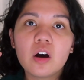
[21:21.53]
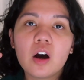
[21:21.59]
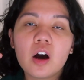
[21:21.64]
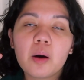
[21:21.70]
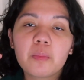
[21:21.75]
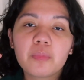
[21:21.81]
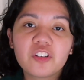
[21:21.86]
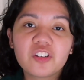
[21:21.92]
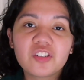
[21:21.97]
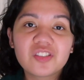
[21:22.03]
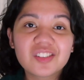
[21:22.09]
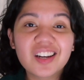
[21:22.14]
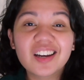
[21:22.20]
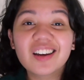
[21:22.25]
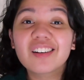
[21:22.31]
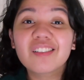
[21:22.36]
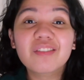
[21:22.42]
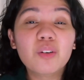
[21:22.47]
the
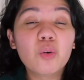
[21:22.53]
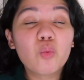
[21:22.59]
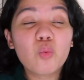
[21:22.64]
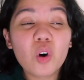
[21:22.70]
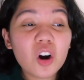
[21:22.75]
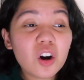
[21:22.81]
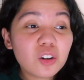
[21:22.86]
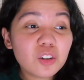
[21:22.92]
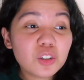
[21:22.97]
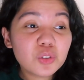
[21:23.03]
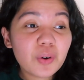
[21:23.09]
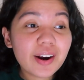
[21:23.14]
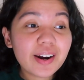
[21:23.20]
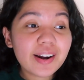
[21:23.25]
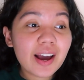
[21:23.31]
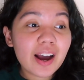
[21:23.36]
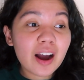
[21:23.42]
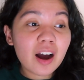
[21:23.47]
state of the world
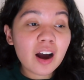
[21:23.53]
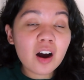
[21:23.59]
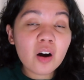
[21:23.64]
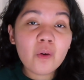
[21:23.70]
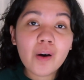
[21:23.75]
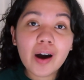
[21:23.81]
right now.